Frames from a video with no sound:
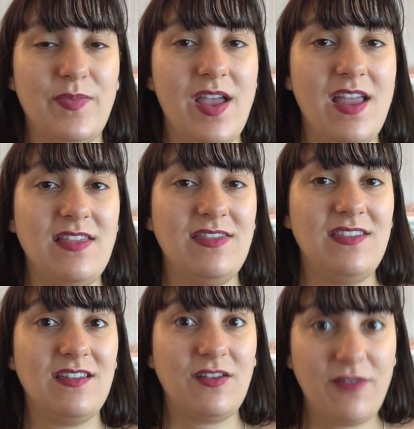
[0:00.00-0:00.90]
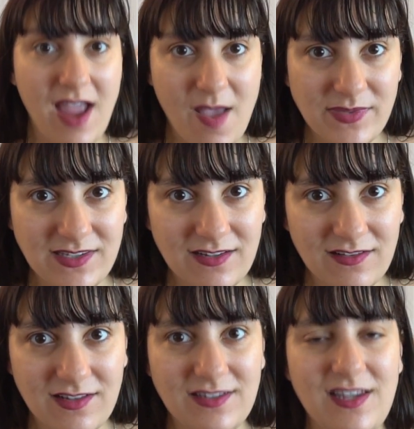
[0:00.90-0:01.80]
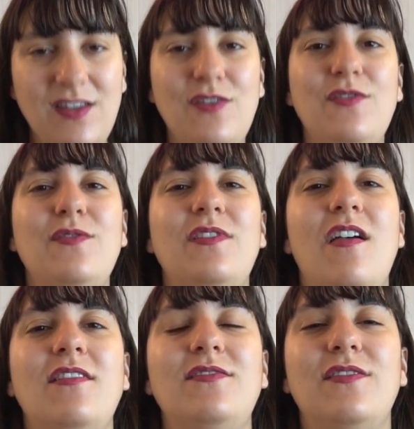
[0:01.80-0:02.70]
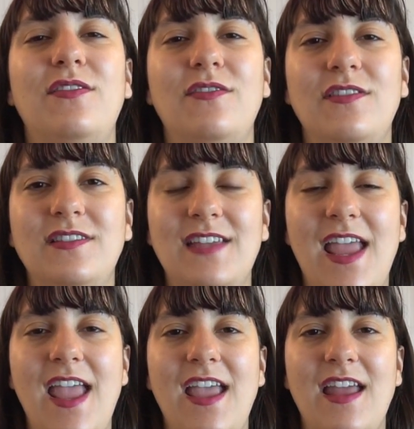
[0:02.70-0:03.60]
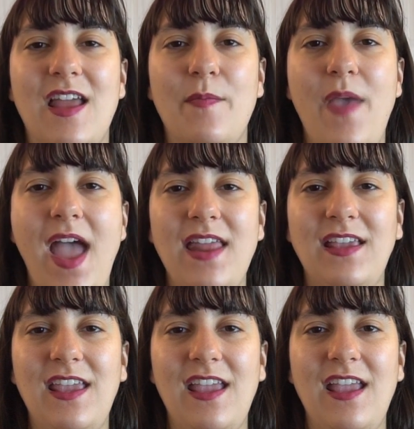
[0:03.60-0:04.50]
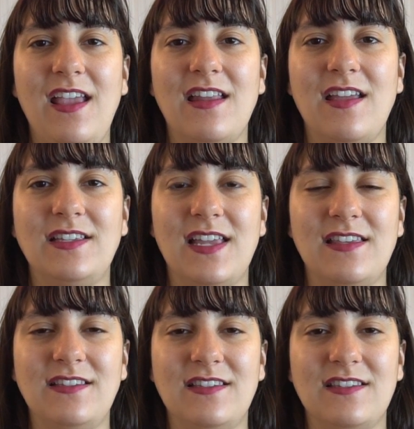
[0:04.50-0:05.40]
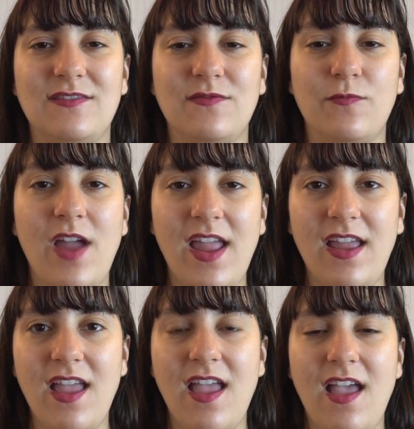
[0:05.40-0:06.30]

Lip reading: But the cramp still continued on to the third day, and I'm panicking, and I said, this isn't right.